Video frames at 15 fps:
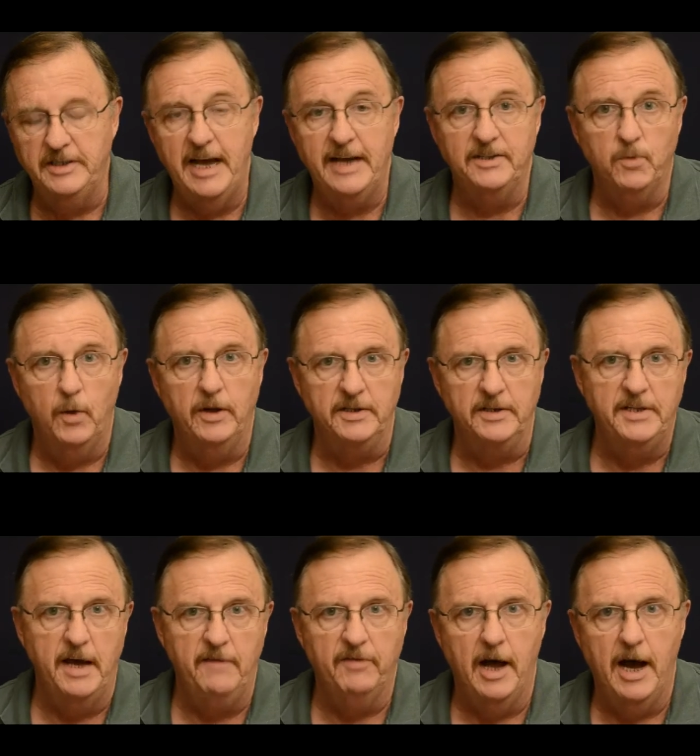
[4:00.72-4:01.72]
as well as
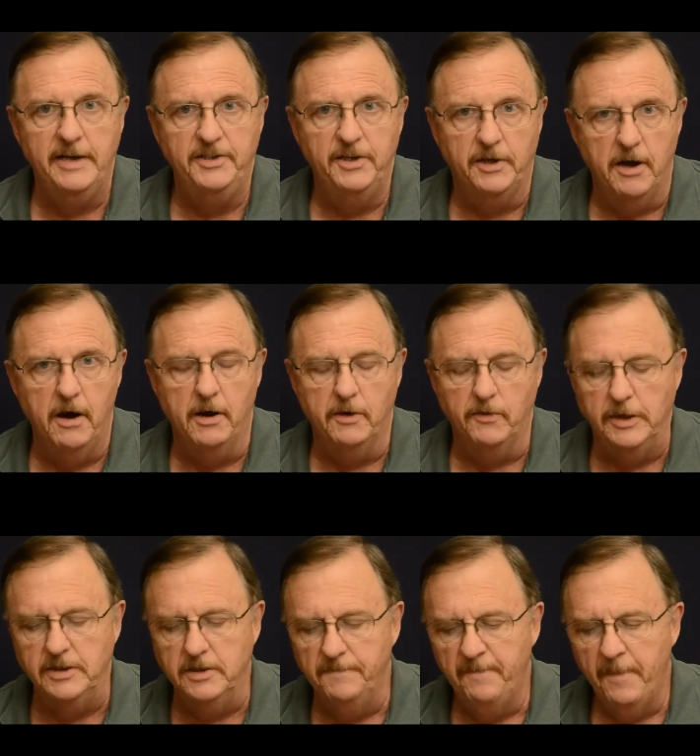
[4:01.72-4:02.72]
they've lied to
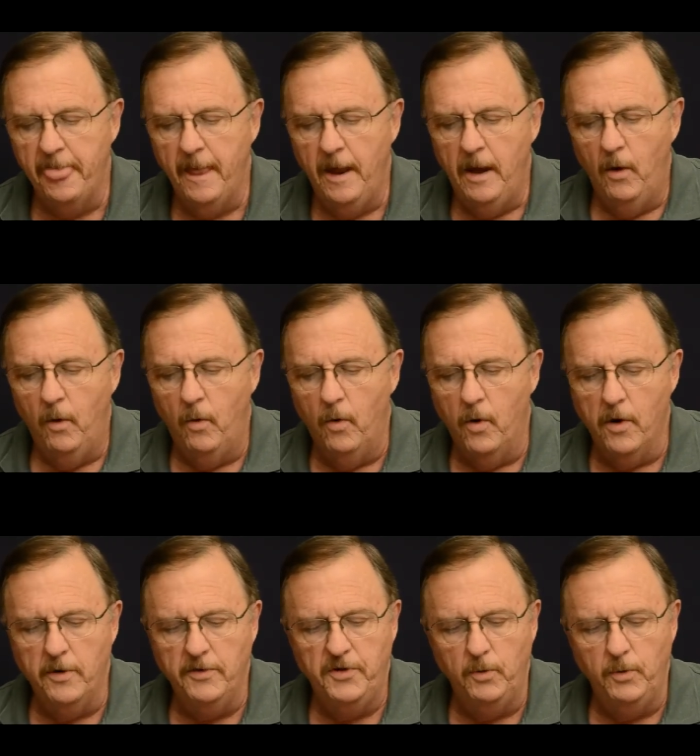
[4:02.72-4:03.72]
Congress, or
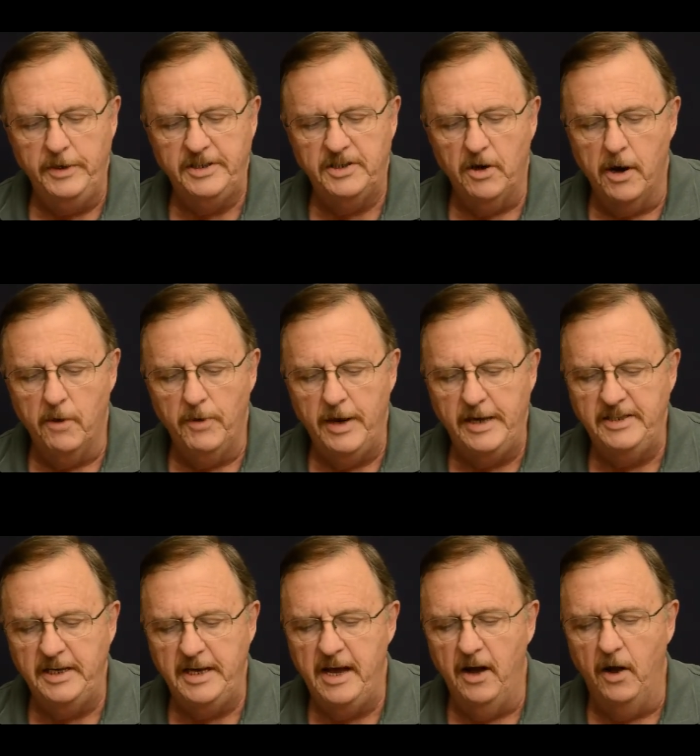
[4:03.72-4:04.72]
do we start
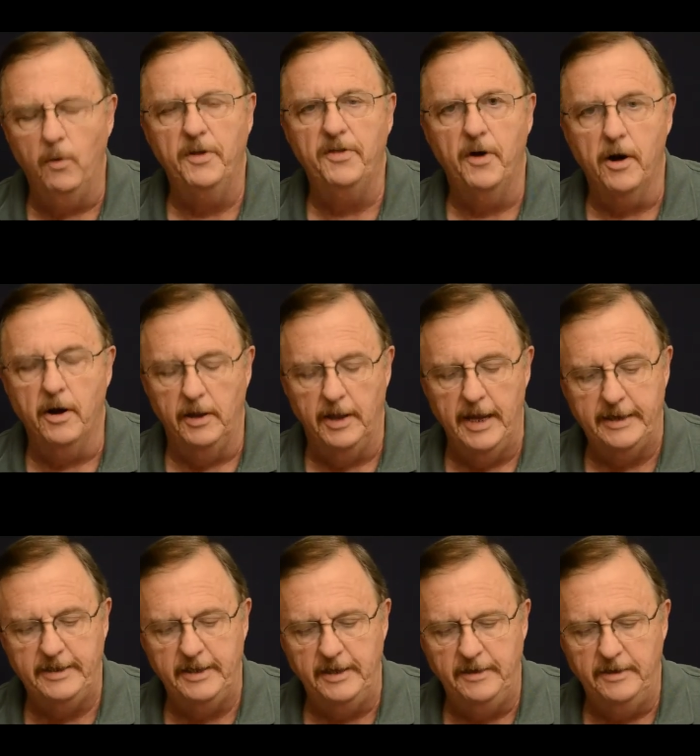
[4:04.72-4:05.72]
raising hell with our
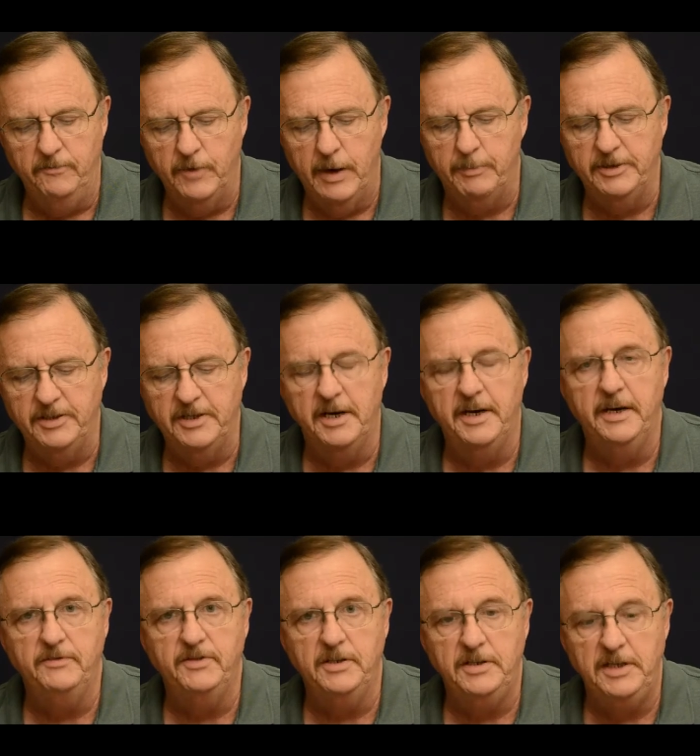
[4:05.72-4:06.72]
elected
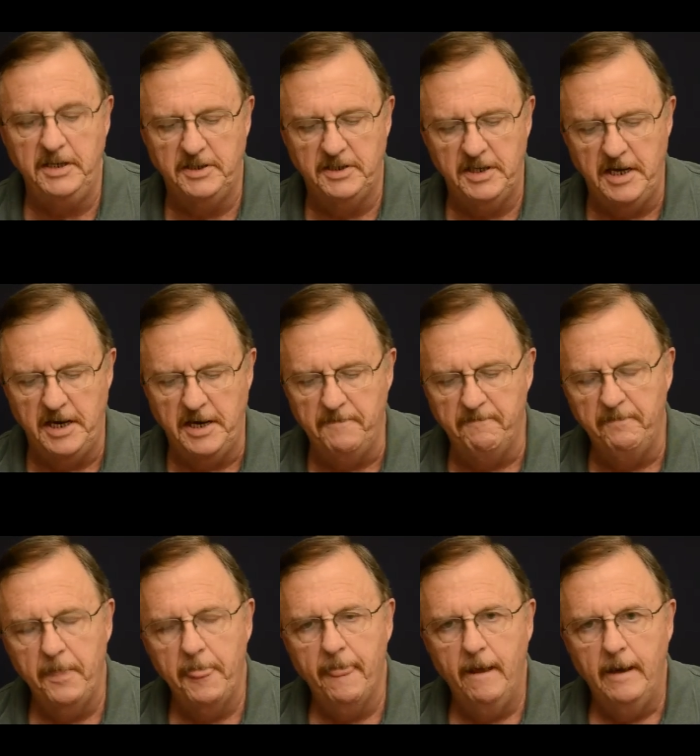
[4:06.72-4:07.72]
representatives in D.C.?
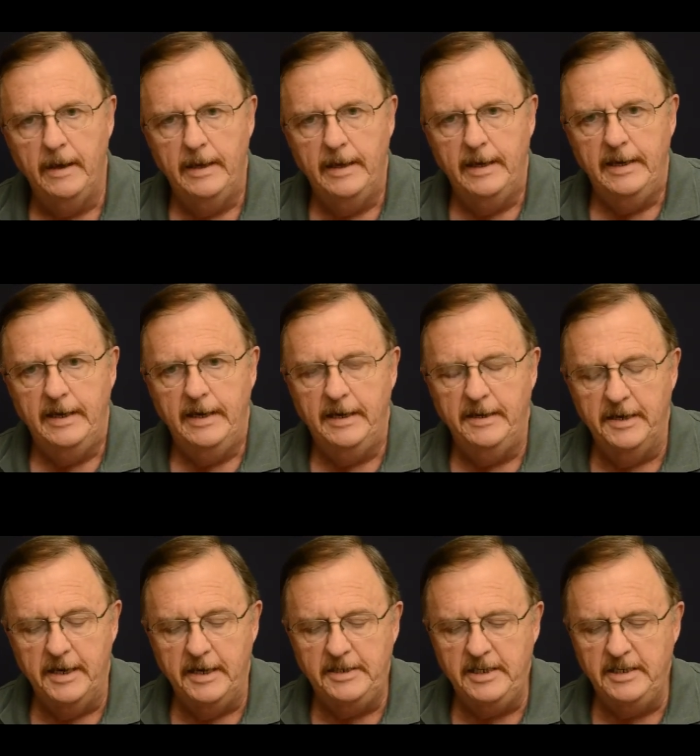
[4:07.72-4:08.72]
In the
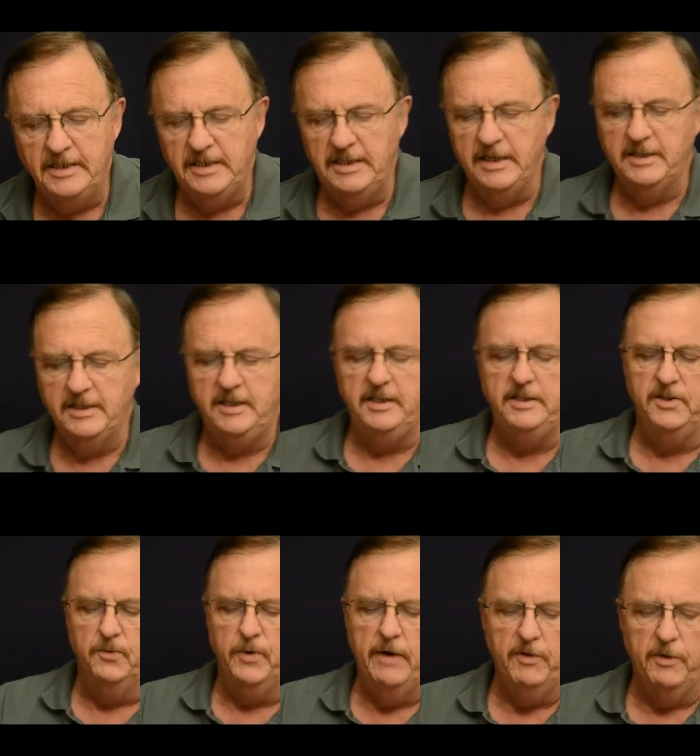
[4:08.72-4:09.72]
1960s, the
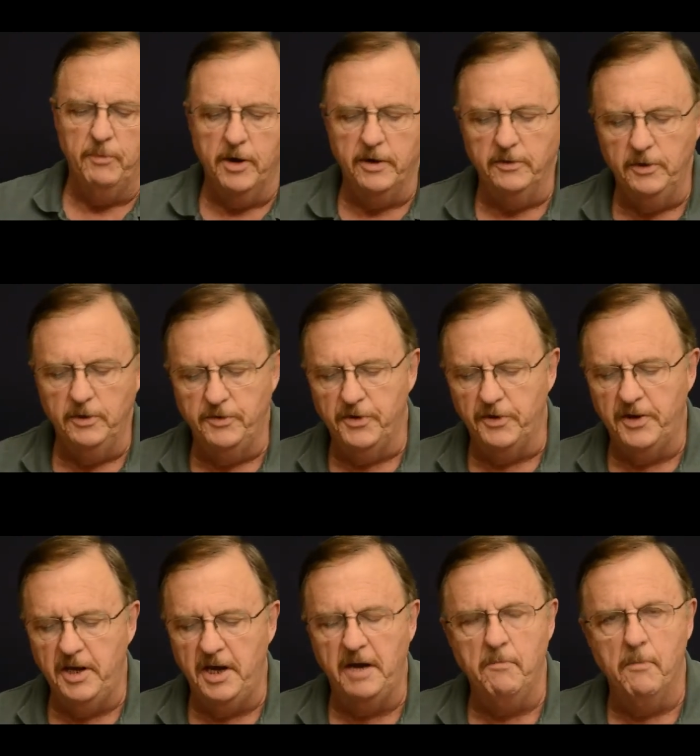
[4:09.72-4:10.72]
Reverend Martin Luther
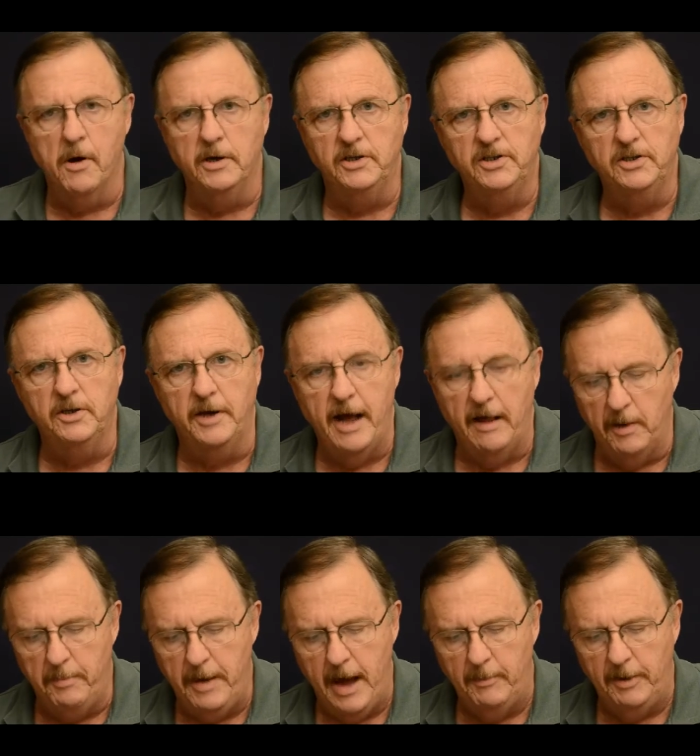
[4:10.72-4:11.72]
King marched on
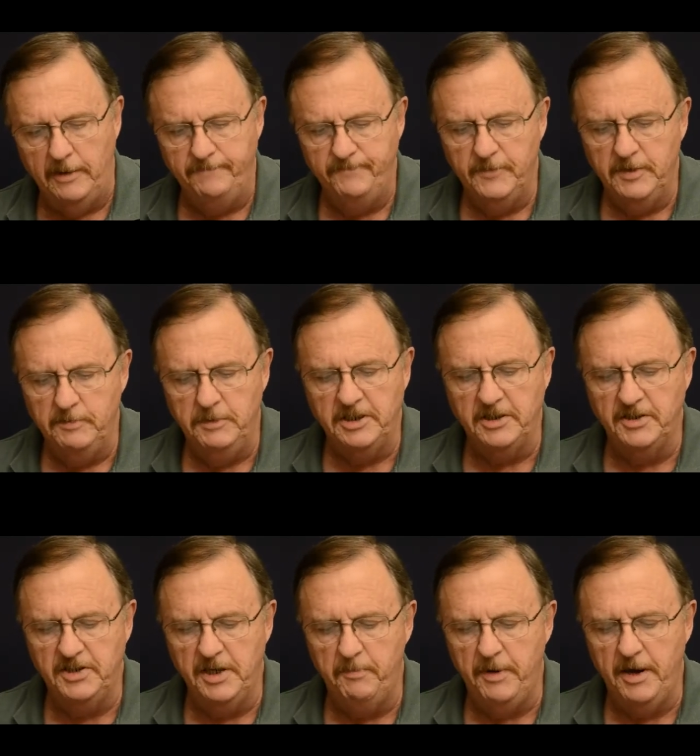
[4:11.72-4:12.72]
Alabama,
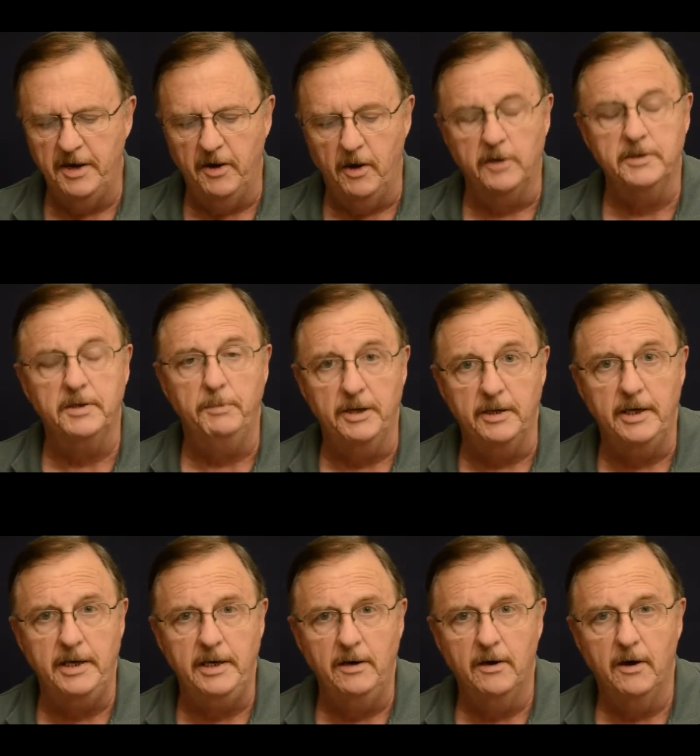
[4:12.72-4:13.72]
Mississippi, and
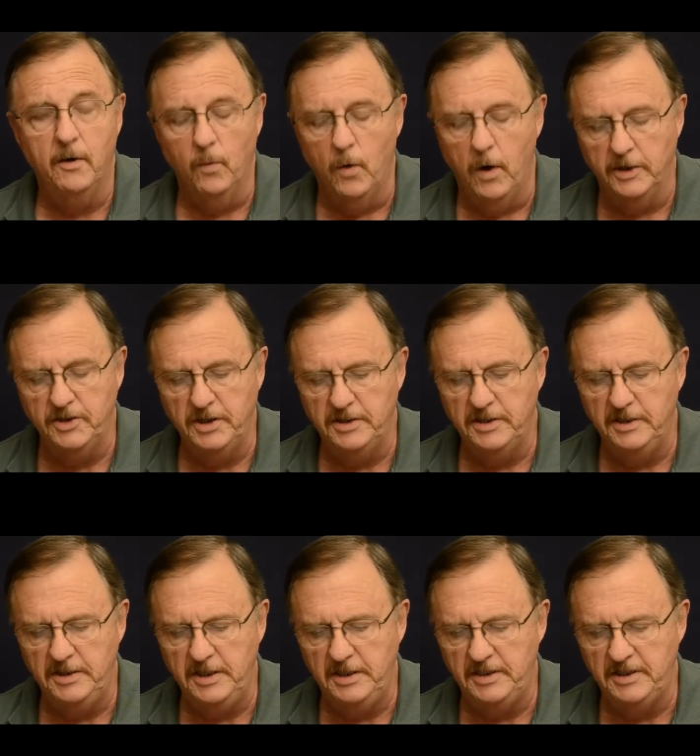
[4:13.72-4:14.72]
ultimately on Washington,
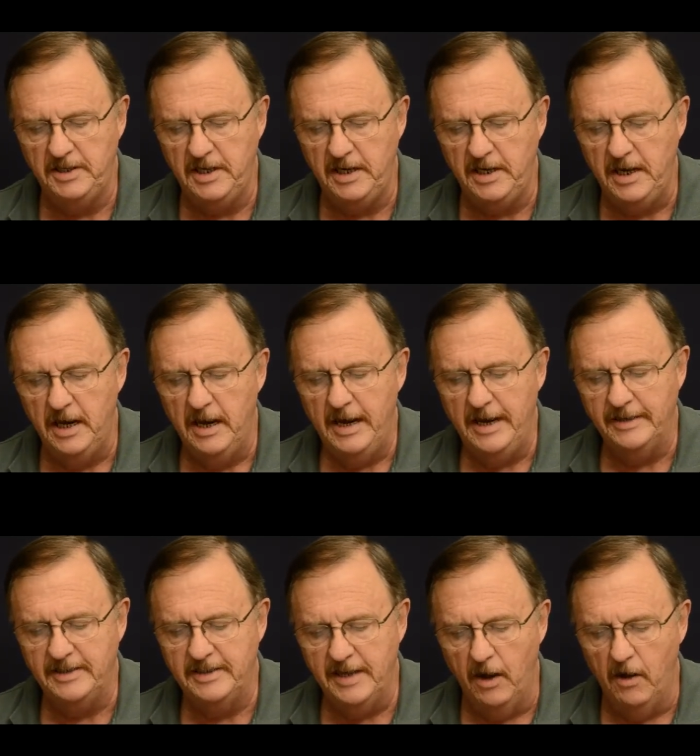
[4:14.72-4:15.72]
D.C.
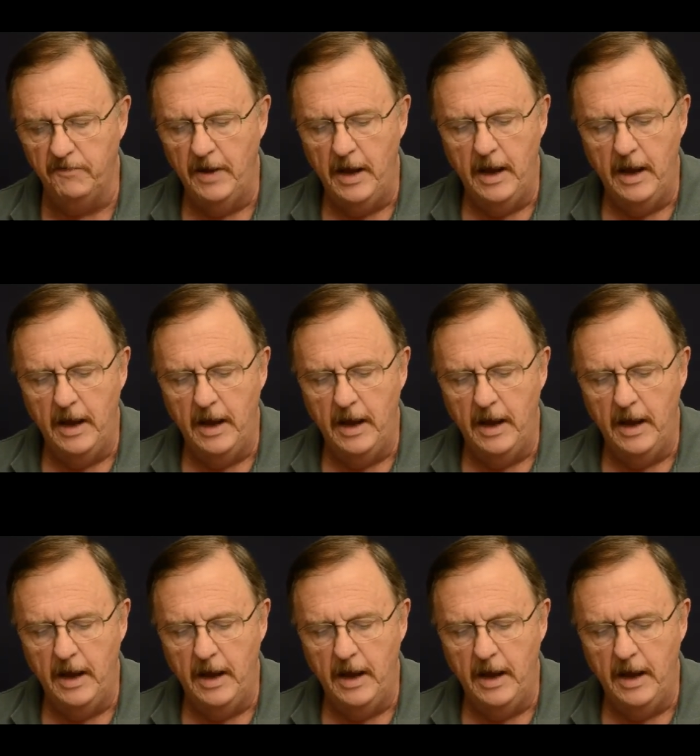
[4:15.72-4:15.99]
itself